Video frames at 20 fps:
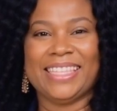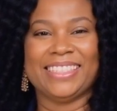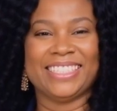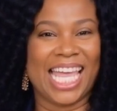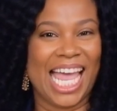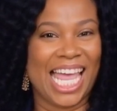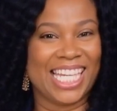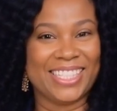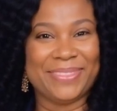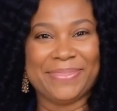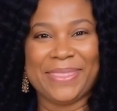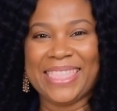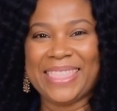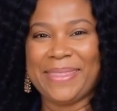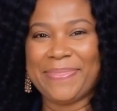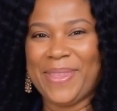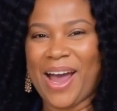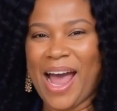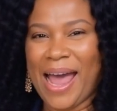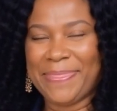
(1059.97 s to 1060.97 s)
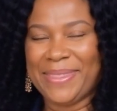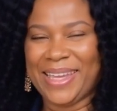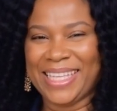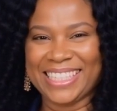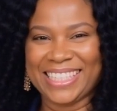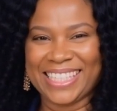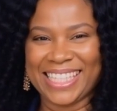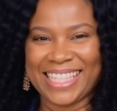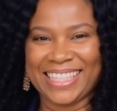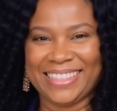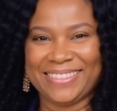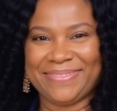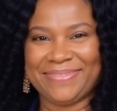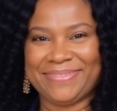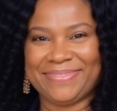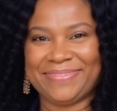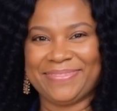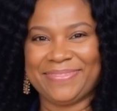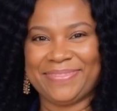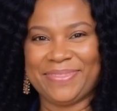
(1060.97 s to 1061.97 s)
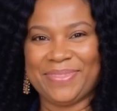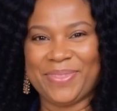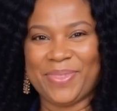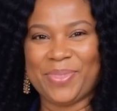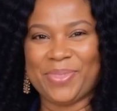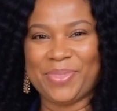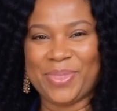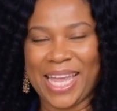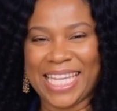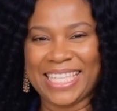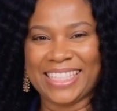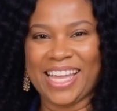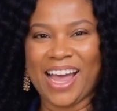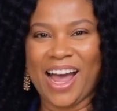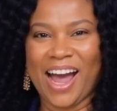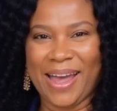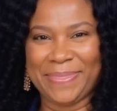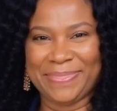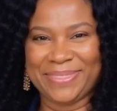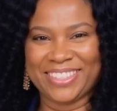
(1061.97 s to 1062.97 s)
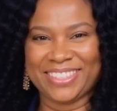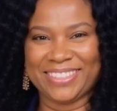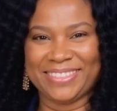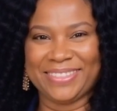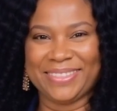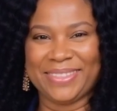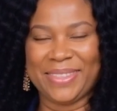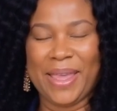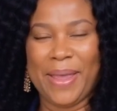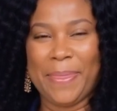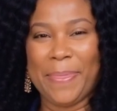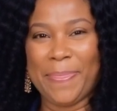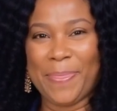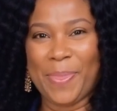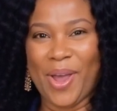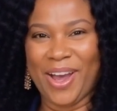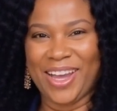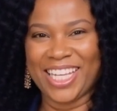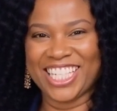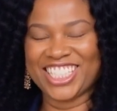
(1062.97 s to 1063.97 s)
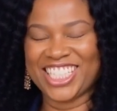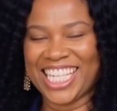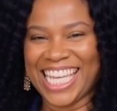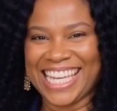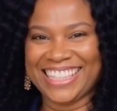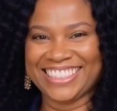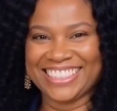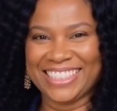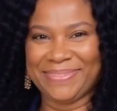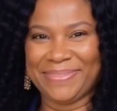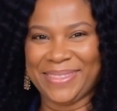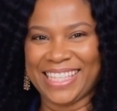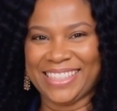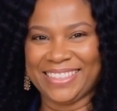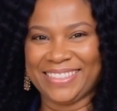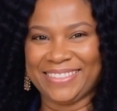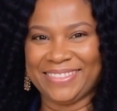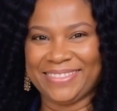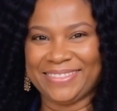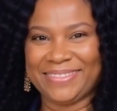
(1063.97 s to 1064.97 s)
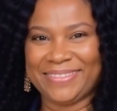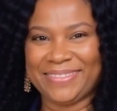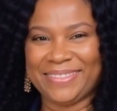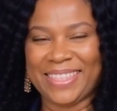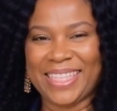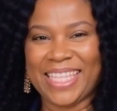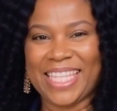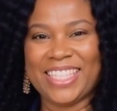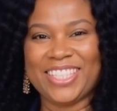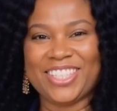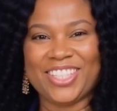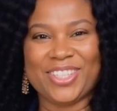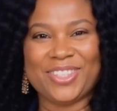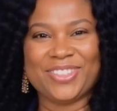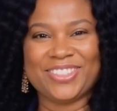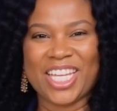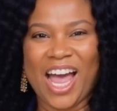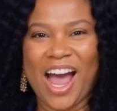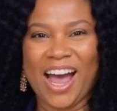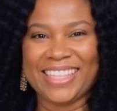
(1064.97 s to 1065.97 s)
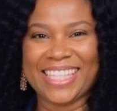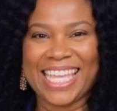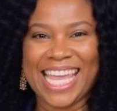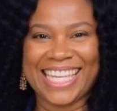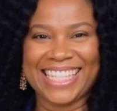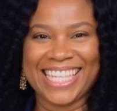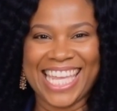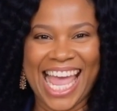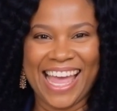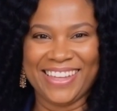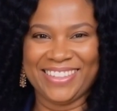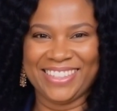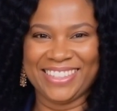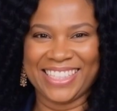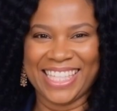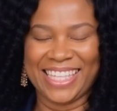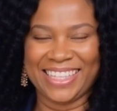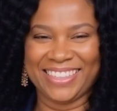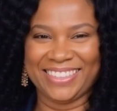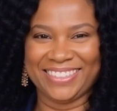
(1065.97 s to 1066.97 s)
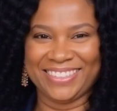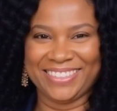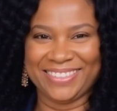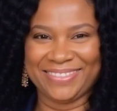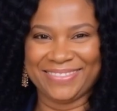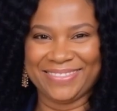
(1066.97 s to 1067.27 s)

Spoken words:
Document the property link, rent comps, mortgage estimate, use online calculators,